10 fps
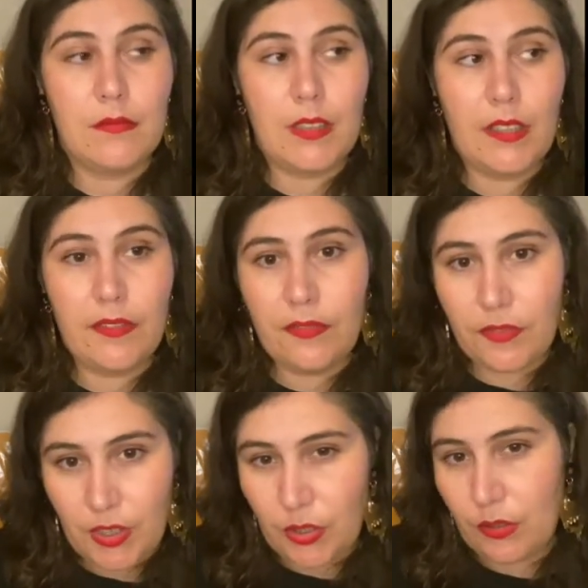If
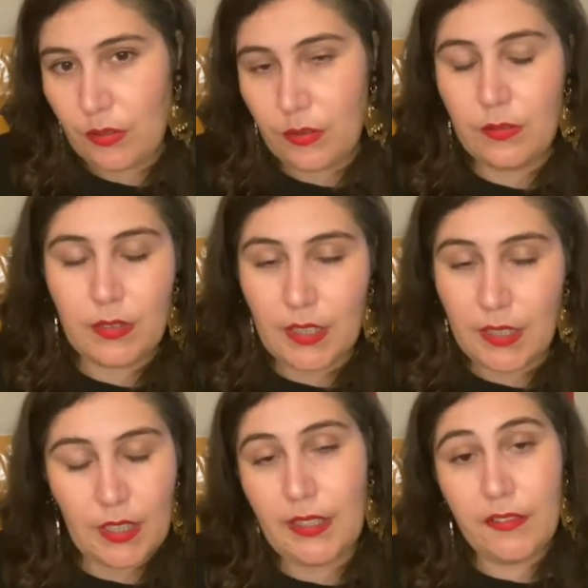you
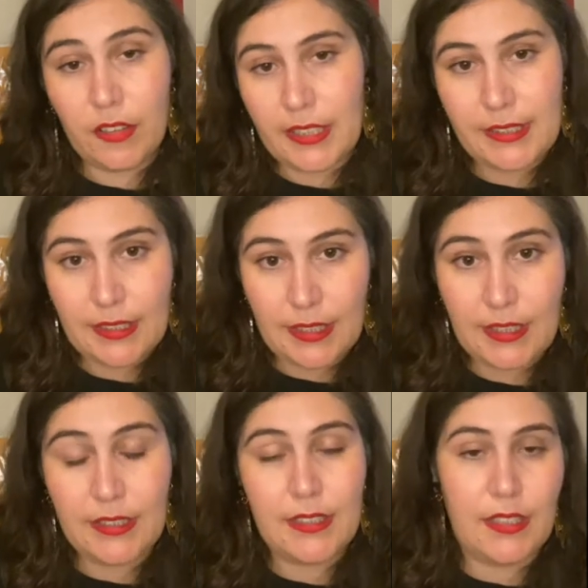have already
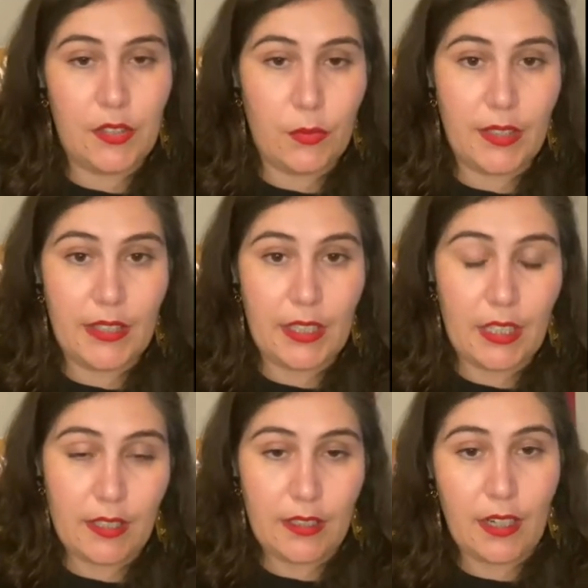started and you're working
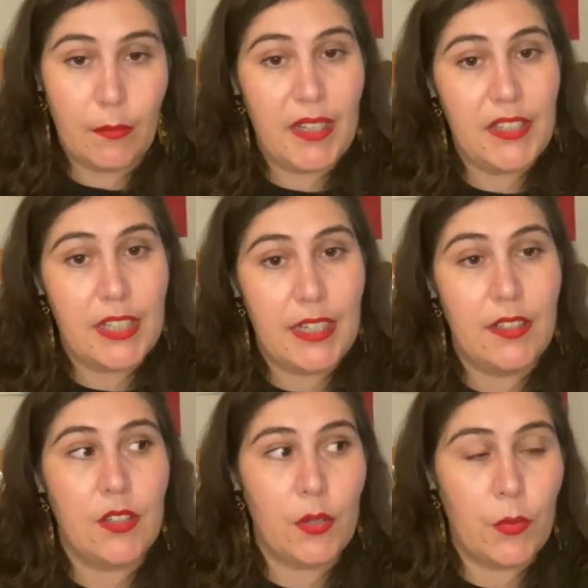in RBG,
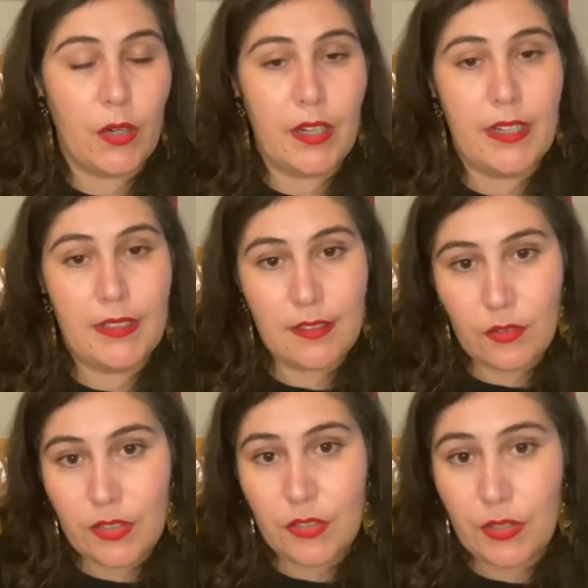don't worry, as long
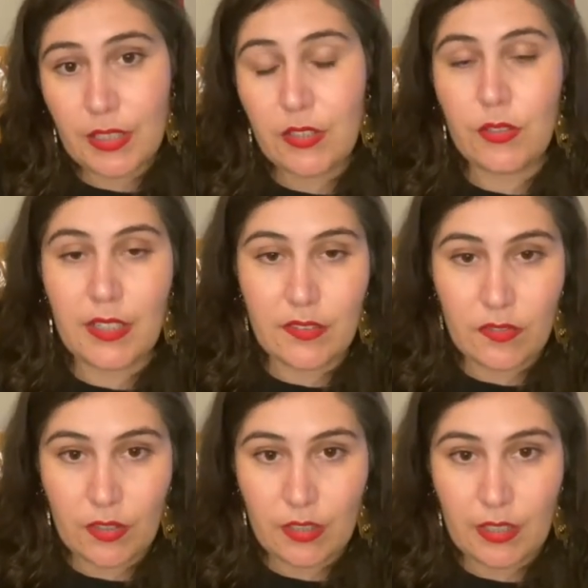as you can
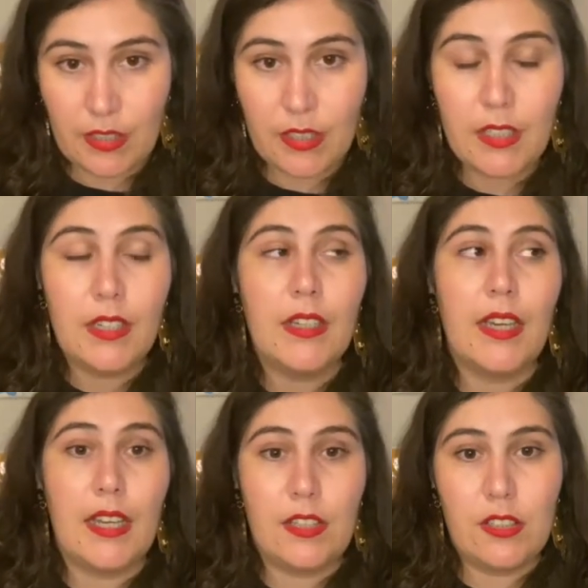transfer it
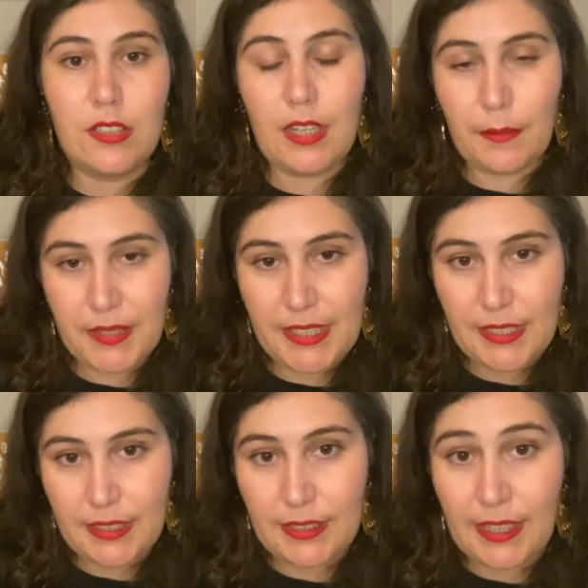and update
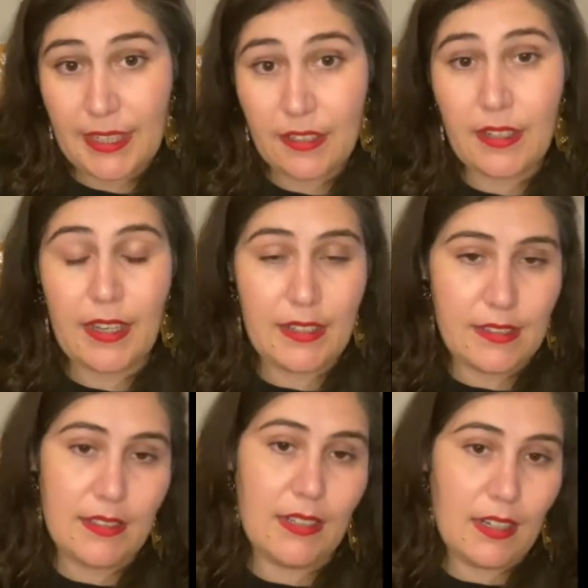it later as
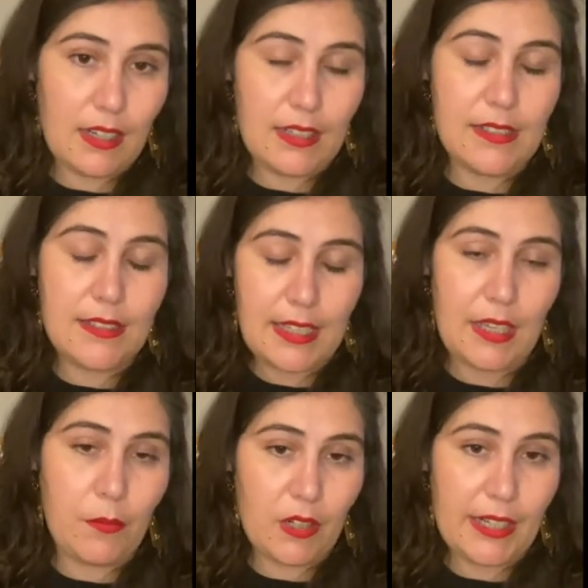
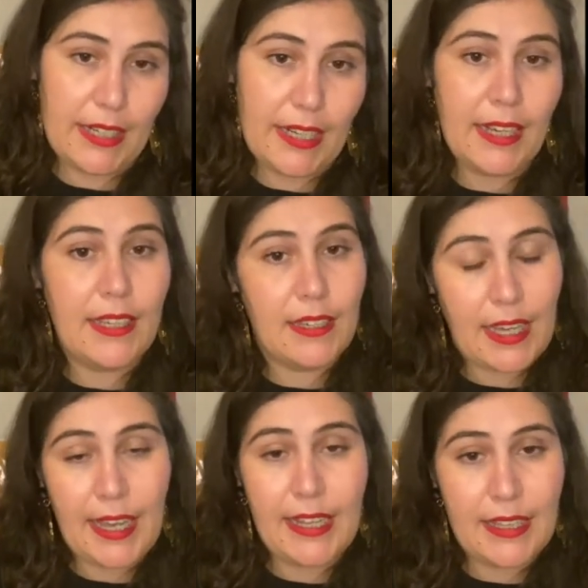
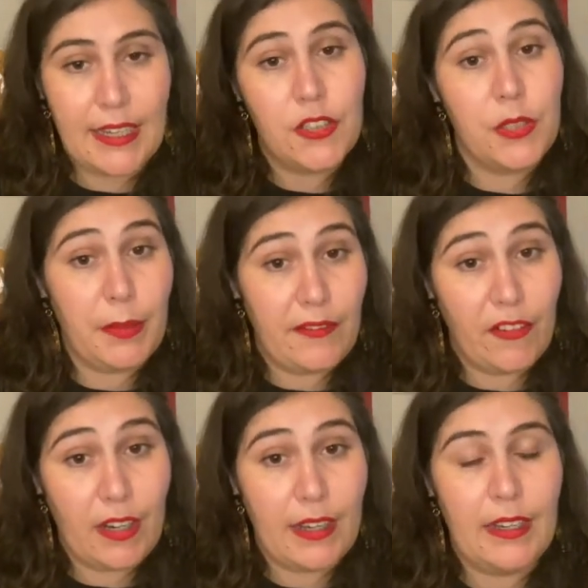CMYK, that should be
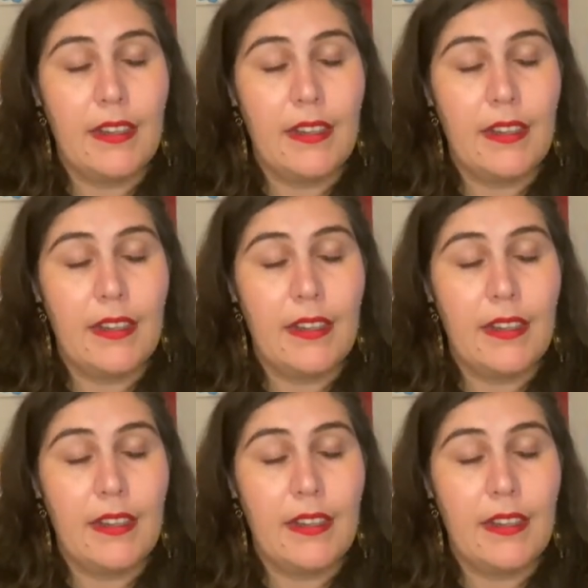fine.